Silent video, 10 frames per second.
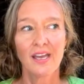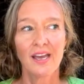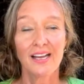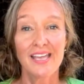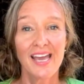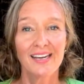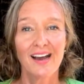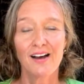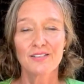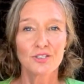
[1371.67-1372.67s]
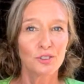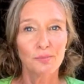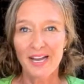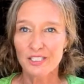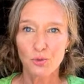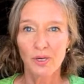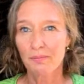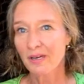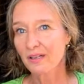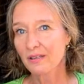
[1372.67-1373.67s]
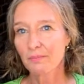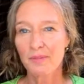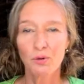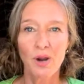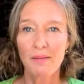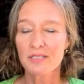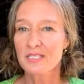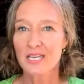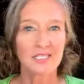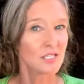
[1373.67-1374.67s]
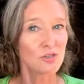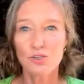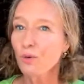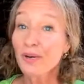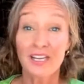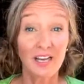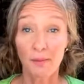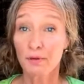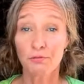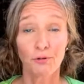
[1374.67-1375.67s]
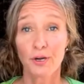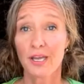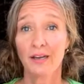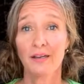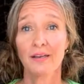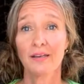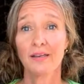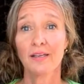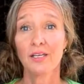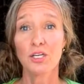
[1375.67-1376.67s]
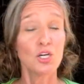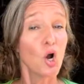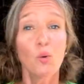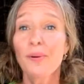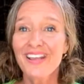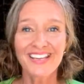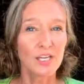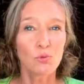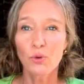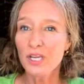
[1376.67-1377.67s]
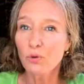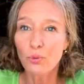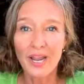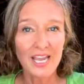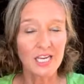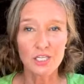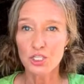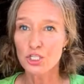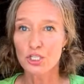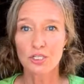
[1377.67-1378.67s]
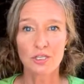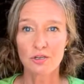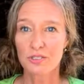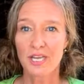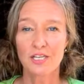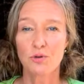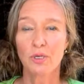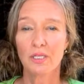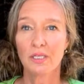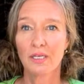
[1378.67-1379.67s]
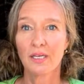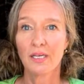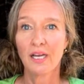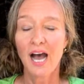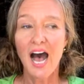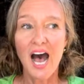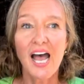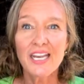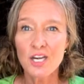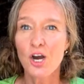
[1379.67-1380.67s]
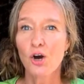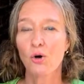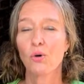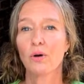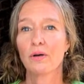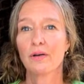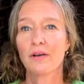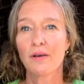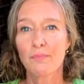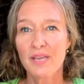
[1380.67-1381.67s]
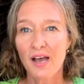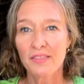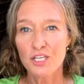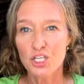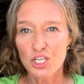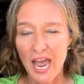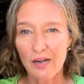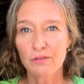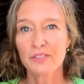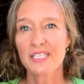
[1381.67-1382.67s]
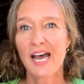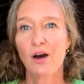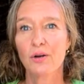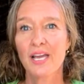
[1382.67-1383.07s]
again, I'll circle back to what Mel Robbins says, there's nobody coming for you. Nobody can rearrange your schedule. I know beyond the shadow of a doubt